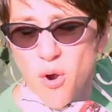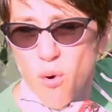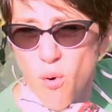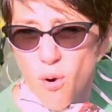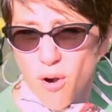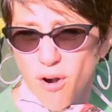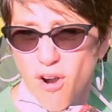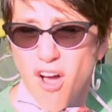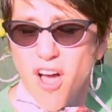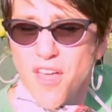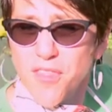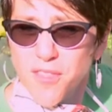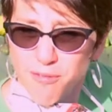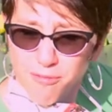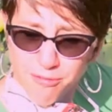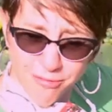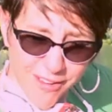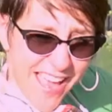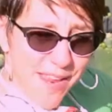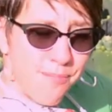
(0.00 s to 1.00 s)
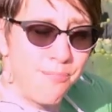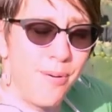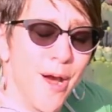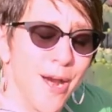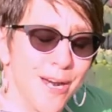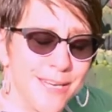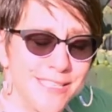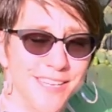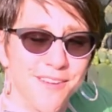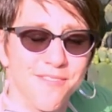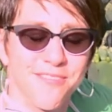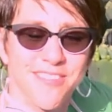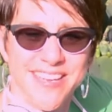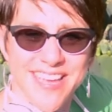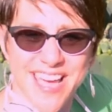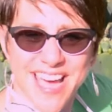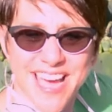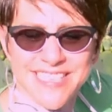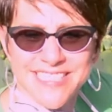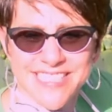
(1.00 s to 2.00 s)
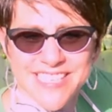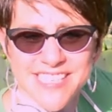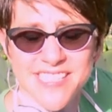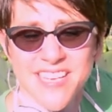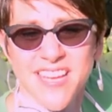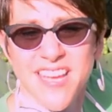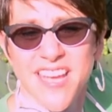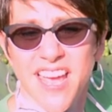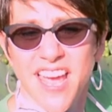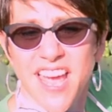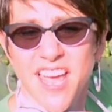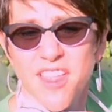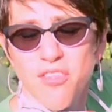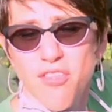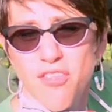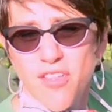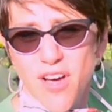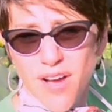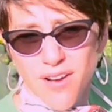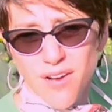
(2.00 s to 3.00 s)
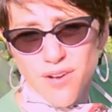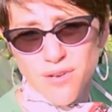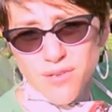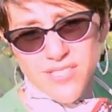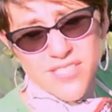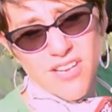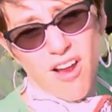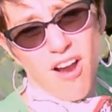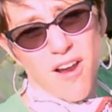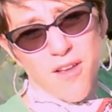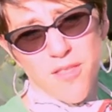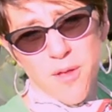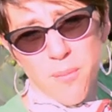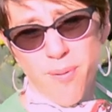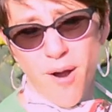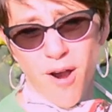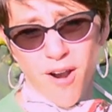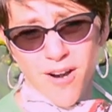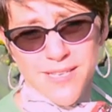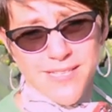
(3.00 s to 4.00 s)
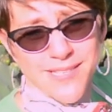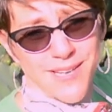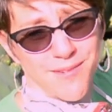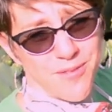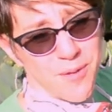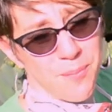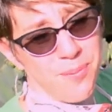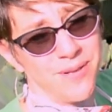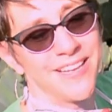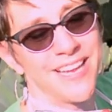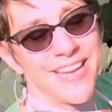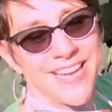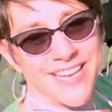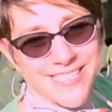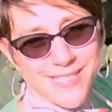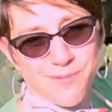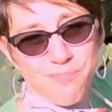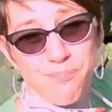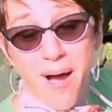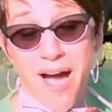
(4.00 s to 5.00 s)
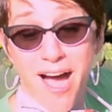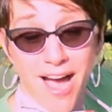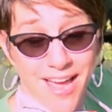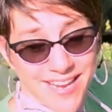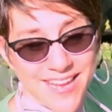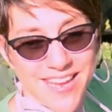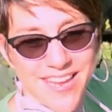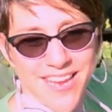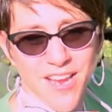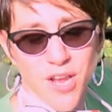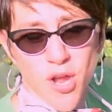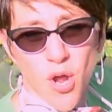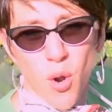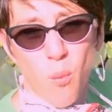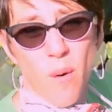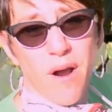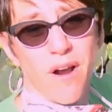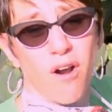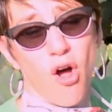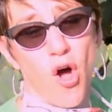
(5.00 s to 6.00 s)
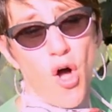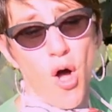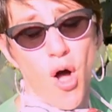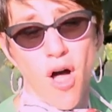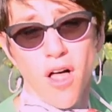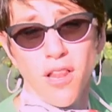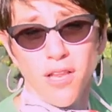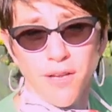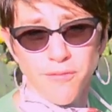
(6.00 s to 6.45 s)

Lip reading: or on the flat parts of the cactus, and those are the parts of the plant's body where all